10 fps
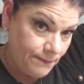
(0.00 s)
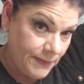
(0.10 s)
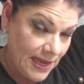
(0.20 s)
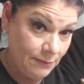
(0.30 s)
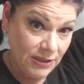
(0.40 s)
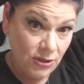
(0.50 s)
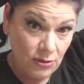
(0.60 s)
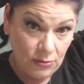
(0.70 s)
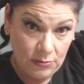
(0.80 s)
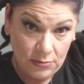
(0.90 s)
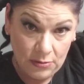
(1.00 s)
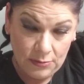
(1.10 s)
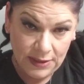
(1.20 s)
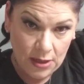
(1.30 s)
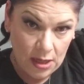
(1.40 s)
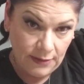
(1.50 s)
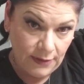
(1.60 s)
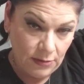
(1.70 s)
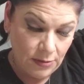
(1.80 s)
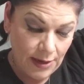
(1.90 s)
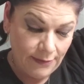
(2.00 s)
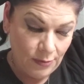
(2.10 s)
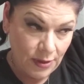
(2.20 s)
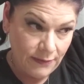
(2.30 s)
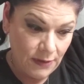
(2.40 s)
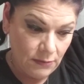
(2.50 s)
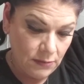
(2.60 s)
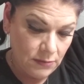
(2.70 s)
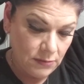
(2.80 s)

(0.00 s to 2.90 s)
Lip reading: And I miss you, miss all of you, every one of you.